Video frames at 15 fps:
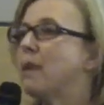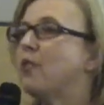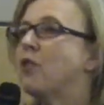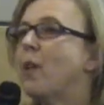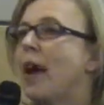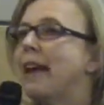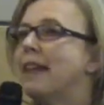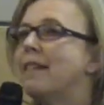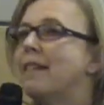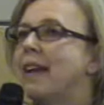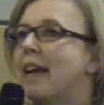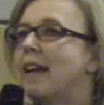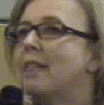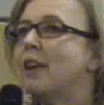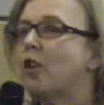so I can
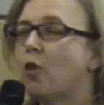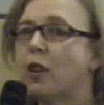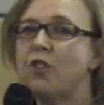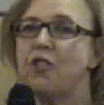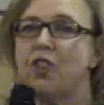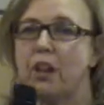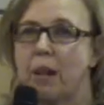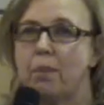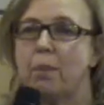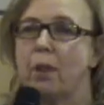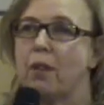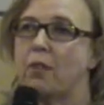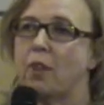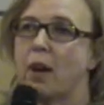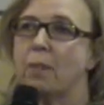say it's a Christian
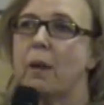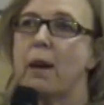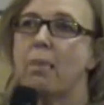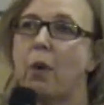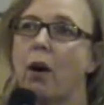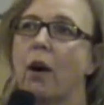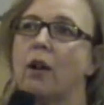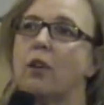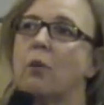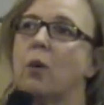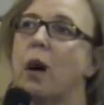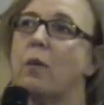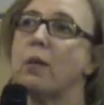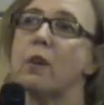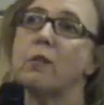impulse on my part to
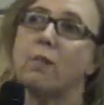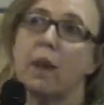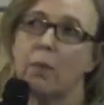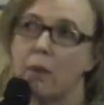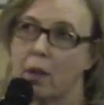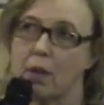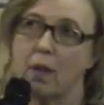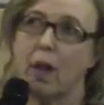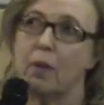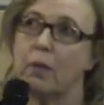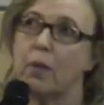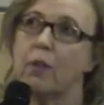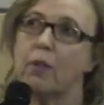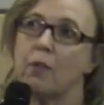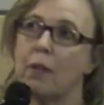want to spend more
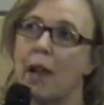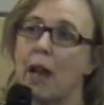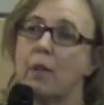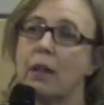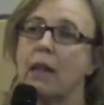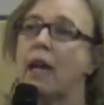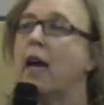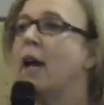time with his family and,